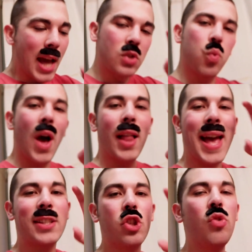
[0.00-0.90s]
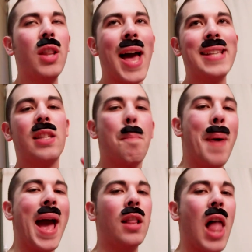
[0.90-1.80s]
as well as utilize the
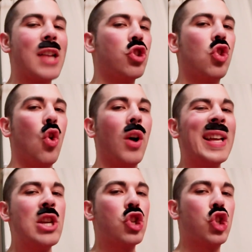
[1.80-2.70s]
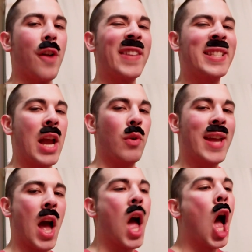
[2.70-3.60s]
biological surface
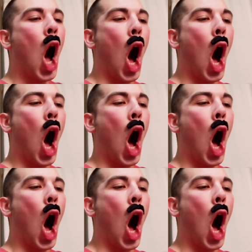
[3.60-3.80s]
area